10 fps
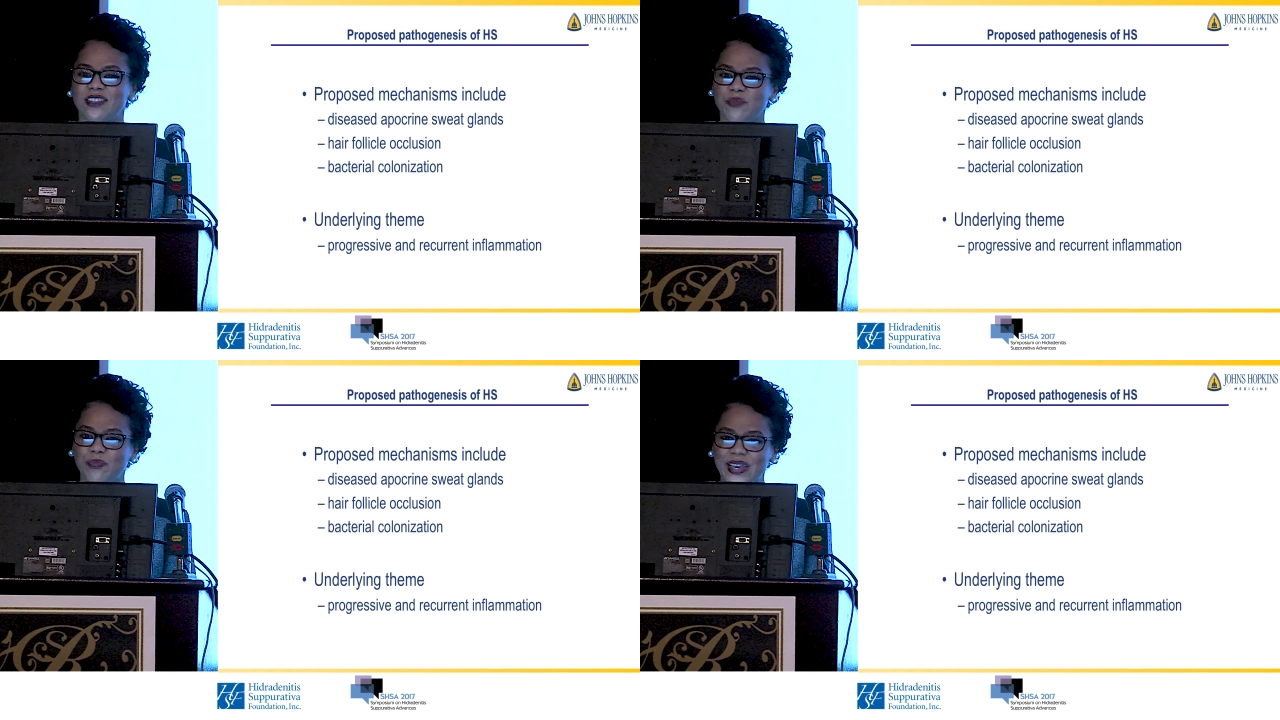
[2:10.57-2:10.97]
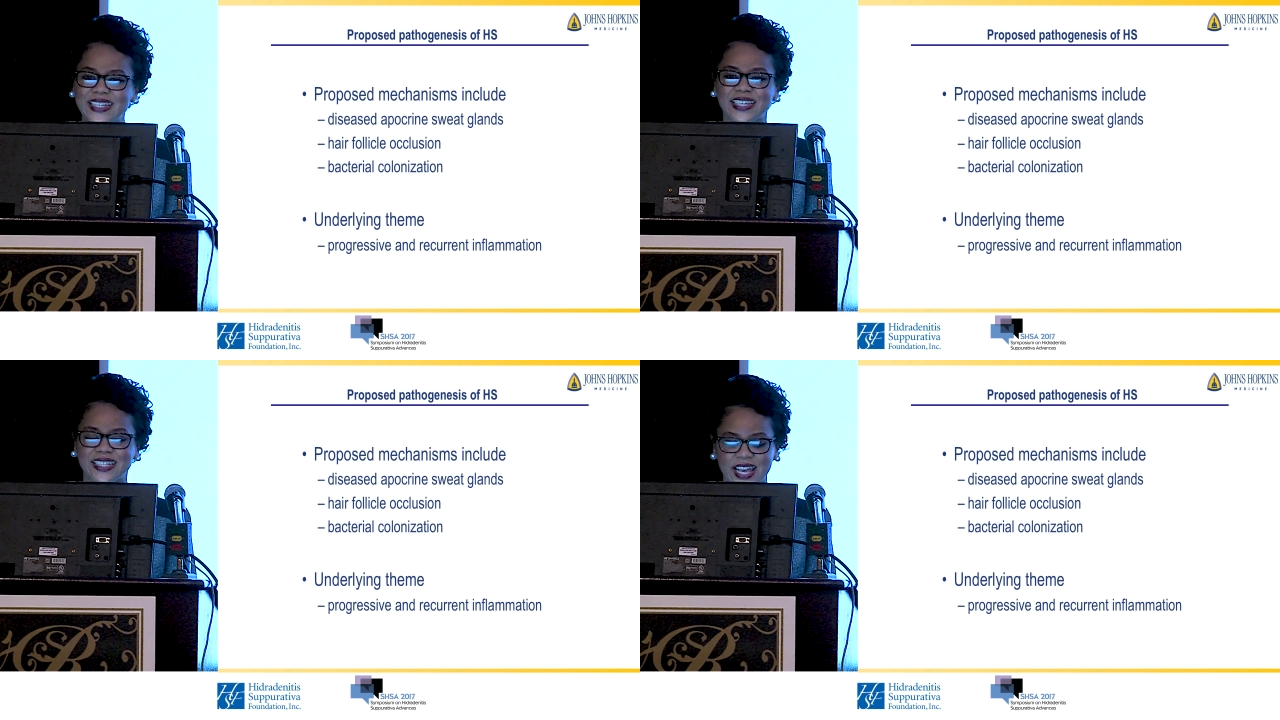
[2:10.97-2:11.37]
the
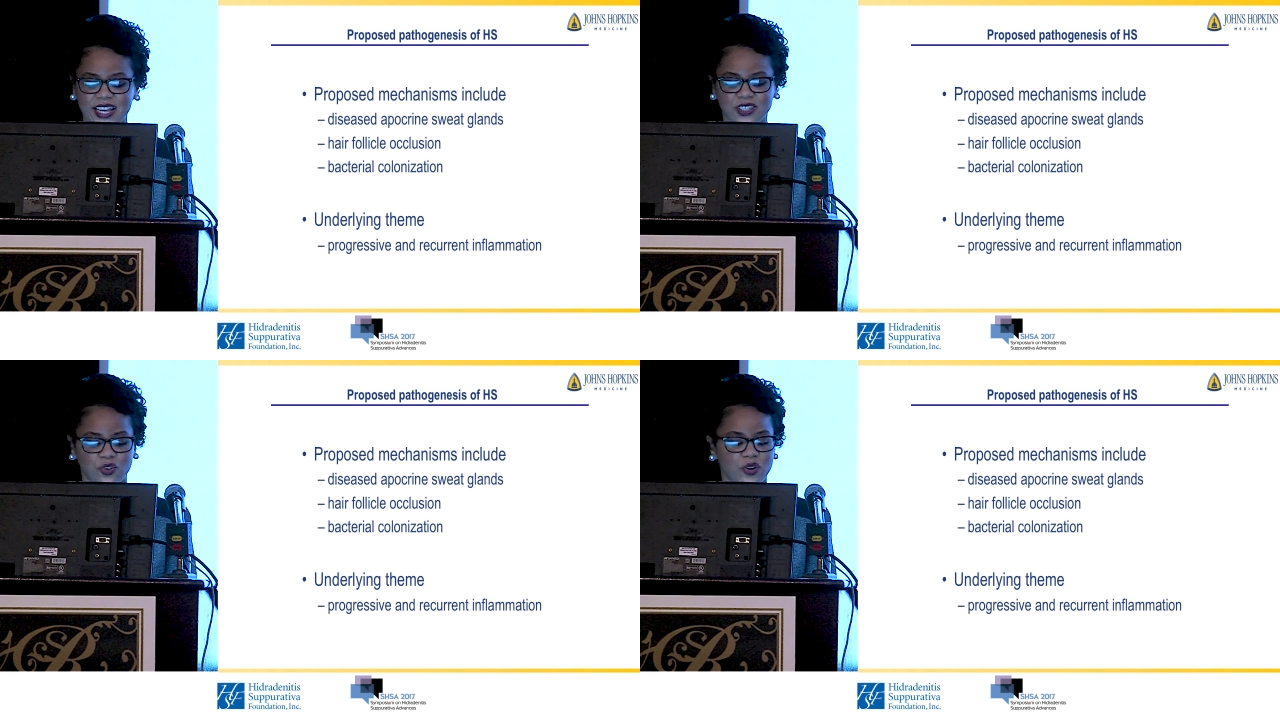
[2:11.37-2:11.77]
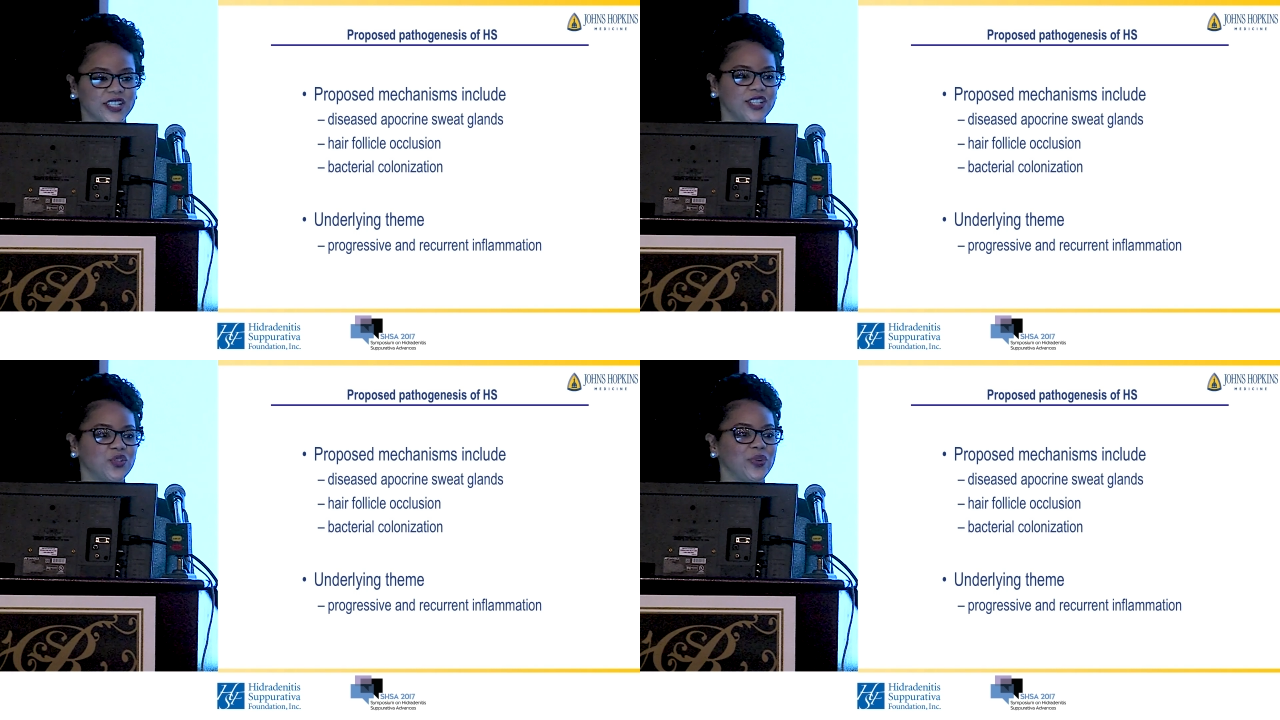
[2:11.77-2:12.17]
basic science
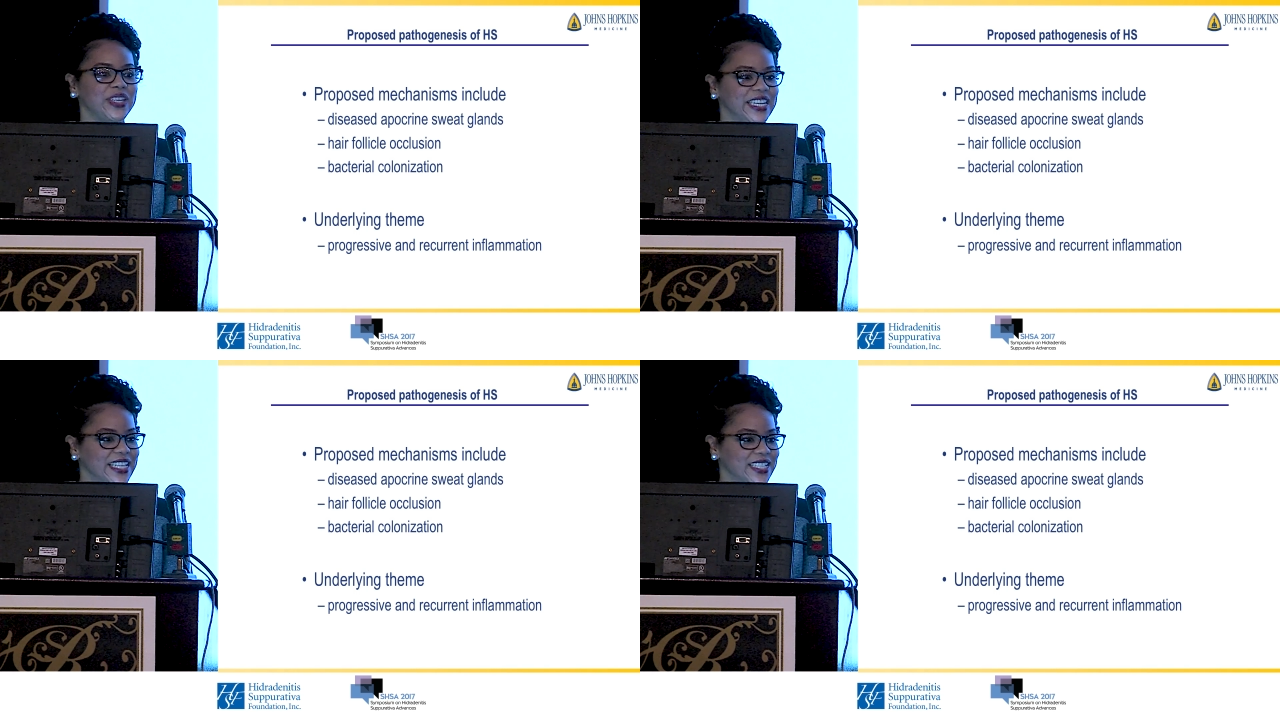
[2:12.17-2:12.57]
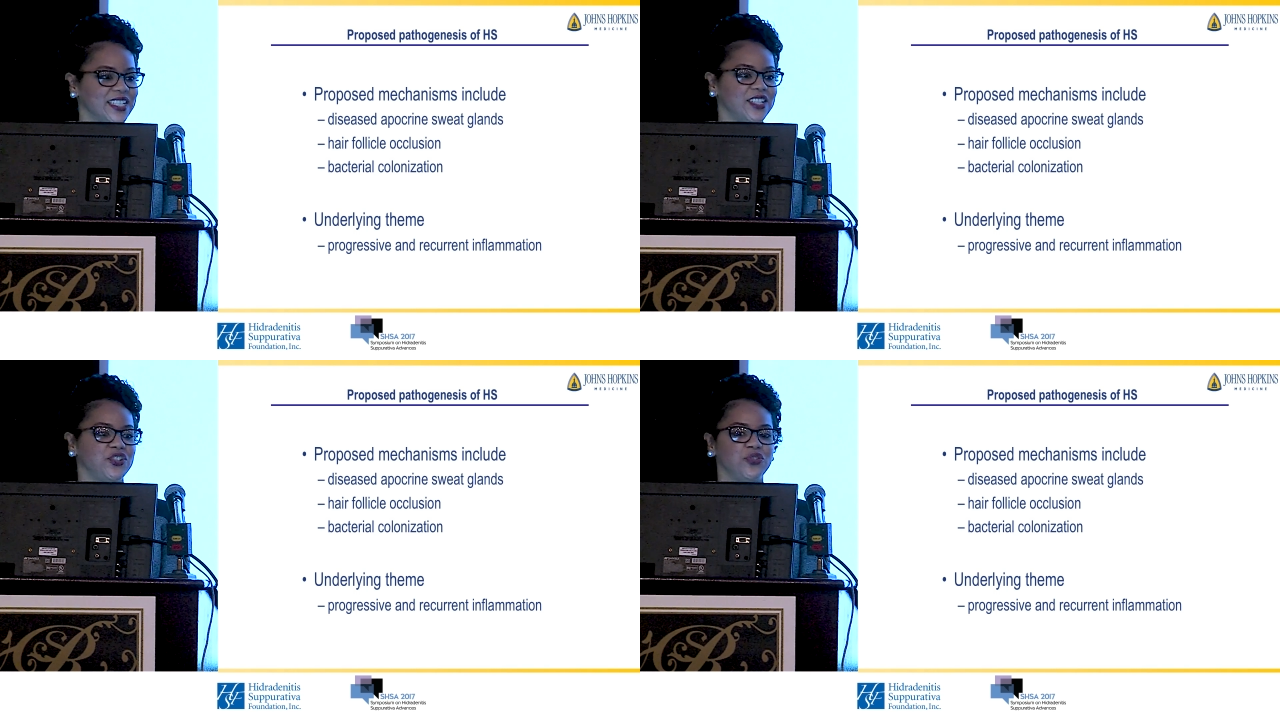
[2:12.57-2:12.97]
questions, we need the
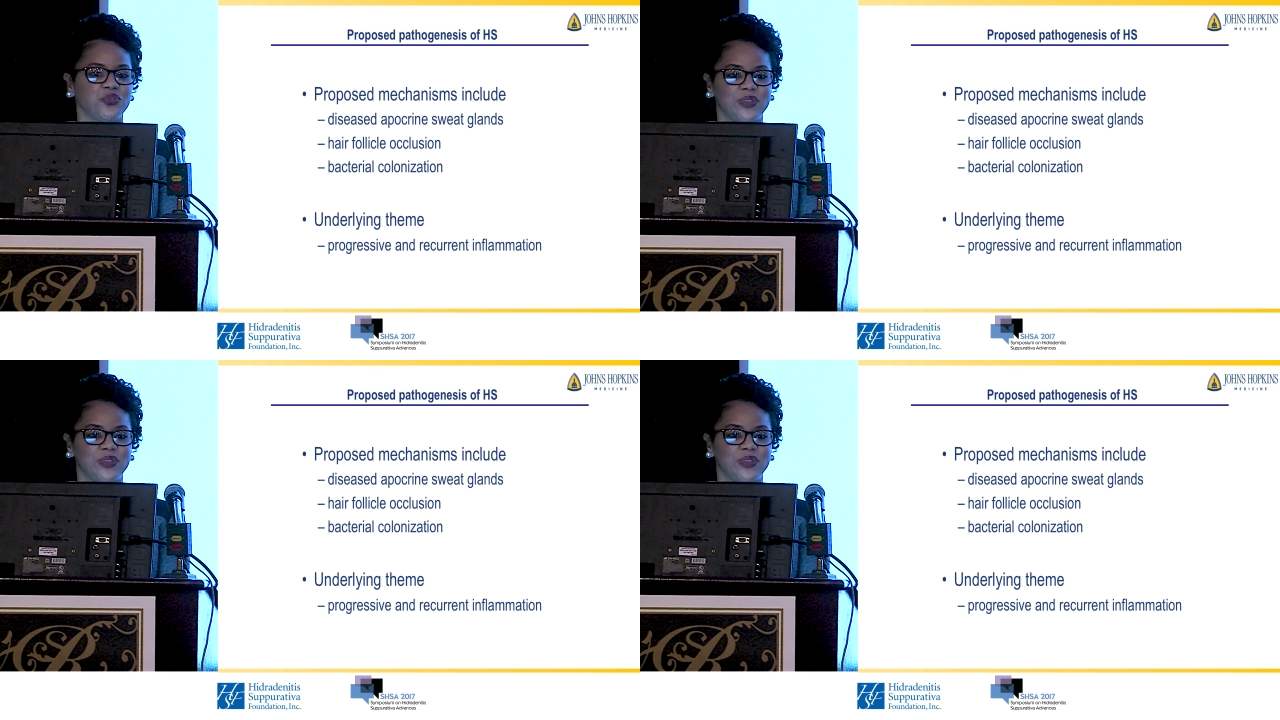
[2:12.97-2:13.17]
tissues,